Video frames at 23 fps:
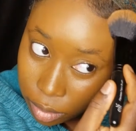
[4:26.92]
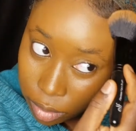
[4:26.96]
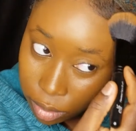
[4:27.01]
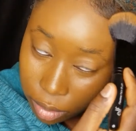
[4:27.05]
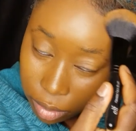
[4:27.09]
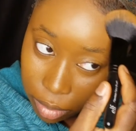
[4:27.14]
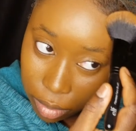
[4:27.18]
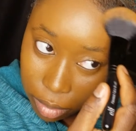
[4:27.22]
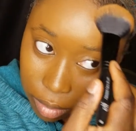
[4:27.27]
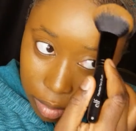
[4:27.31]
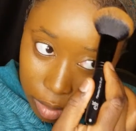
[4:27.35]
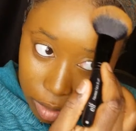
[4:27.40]

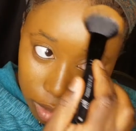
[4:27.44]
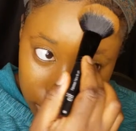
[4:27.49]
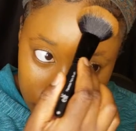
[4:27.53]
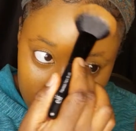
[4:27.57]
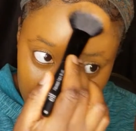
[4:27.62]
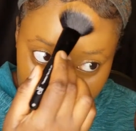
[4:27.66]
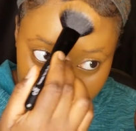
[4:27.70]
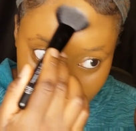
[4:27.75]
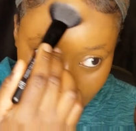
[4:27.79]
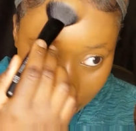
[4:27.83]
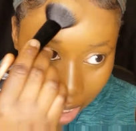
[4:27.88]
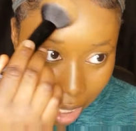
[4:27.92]
It's over
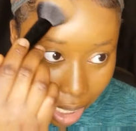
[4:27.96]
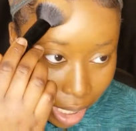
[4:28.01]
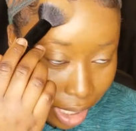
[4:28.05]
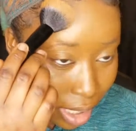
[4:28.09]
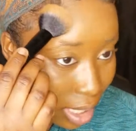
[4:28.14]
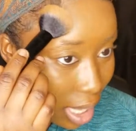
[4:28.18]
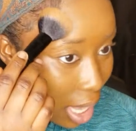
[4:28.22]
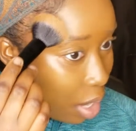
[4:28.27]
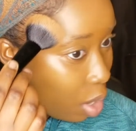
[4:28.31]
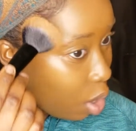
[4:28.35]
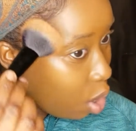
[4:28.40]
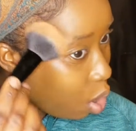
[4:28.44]
for what? He
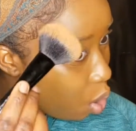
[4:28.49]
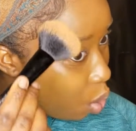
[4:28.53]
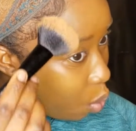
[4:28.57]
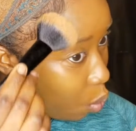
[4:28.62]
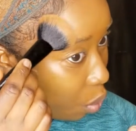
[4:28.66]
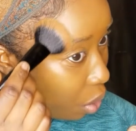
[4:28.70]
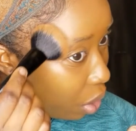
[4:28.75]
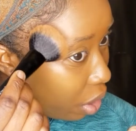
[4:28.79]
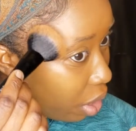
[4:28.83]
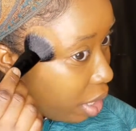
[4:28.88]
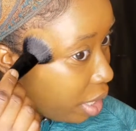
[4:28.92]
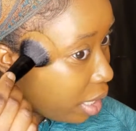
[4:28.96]
said, oh,
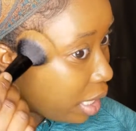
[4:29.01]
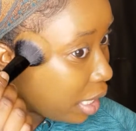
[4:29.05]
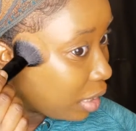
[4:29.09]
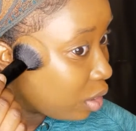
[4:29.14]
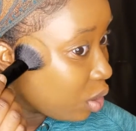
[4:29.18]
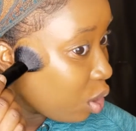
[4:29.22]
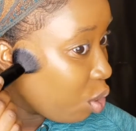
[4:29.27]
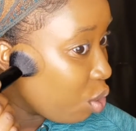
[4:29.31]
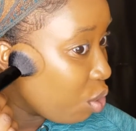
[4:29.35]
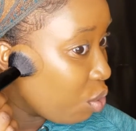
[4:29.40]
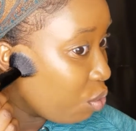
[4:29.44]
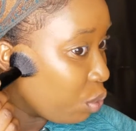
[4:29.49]
word,
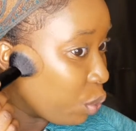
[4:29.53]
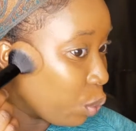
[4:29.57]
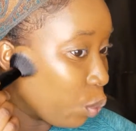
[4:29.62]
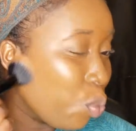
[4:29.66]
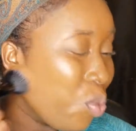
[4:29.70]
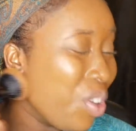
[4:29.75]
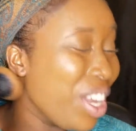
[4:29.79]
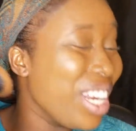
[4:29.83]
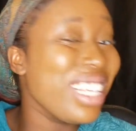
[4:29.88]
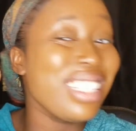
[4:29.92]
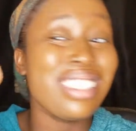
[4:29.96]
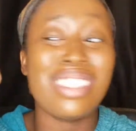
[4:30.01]
it's over.
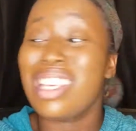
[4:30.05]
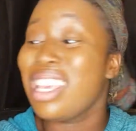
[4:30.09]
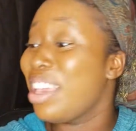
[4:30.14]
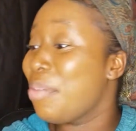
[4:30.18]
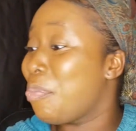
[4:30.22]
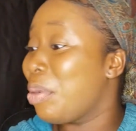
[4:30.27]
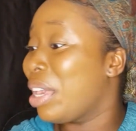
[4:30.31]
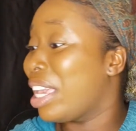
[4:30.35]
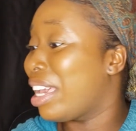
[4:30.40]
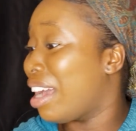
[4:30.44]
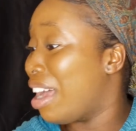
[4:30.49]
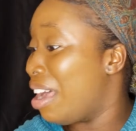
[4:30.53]
What is he
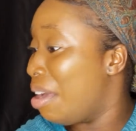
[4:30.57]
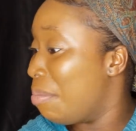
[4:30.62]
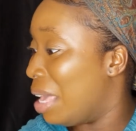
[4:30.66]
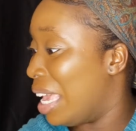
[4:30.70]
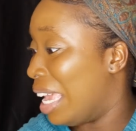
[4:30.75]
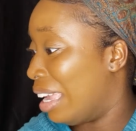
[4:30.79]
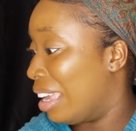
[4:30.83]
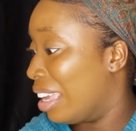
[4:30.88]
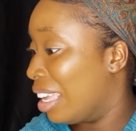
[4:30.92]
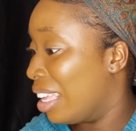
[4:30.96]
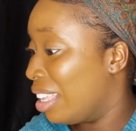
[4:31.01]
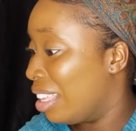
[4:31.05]

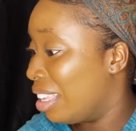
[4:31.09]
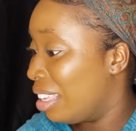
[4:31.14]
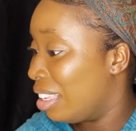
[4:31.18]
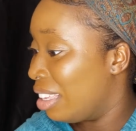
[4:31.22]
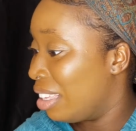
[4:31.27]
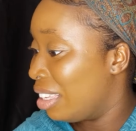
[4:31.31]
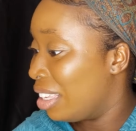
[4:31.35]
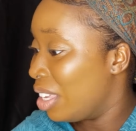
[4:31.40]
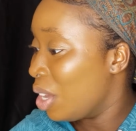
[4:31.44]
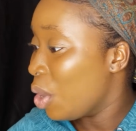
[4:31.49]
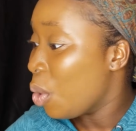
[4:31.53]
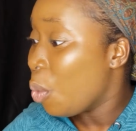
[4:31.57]
becoming?
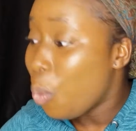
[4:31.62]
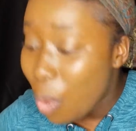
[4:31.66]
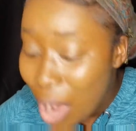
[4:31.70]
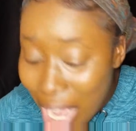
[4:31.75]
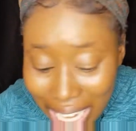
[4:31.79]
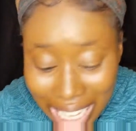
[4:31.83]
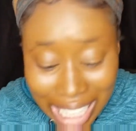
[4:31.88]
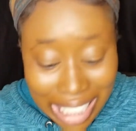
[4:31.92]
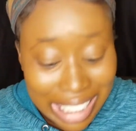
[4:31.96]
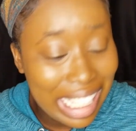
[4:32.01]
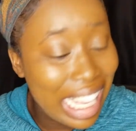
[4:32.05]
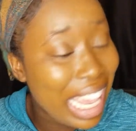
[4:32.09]

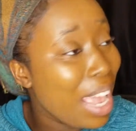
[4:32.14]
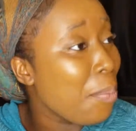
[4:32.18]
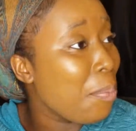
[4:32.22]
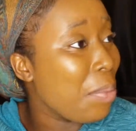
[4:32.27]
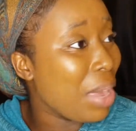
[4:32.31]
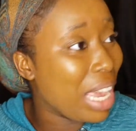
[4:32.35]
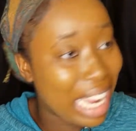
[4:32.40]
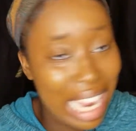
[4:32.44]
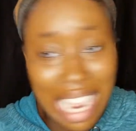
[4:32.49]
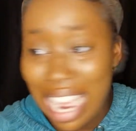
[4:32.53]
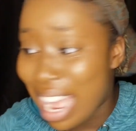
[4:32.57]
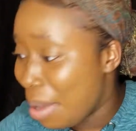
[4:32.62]
What is he
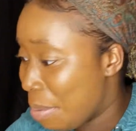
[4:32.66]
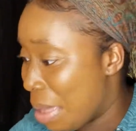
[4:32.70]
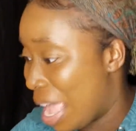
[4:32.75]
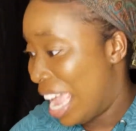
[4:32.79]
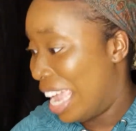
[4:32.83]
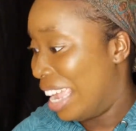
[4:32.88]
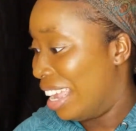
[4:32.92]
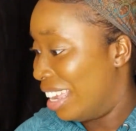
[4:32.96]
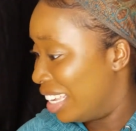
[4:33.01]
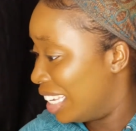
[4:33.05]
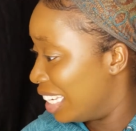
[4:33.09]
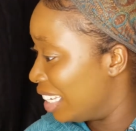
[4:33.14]

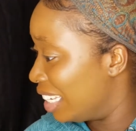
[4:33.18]
becoming?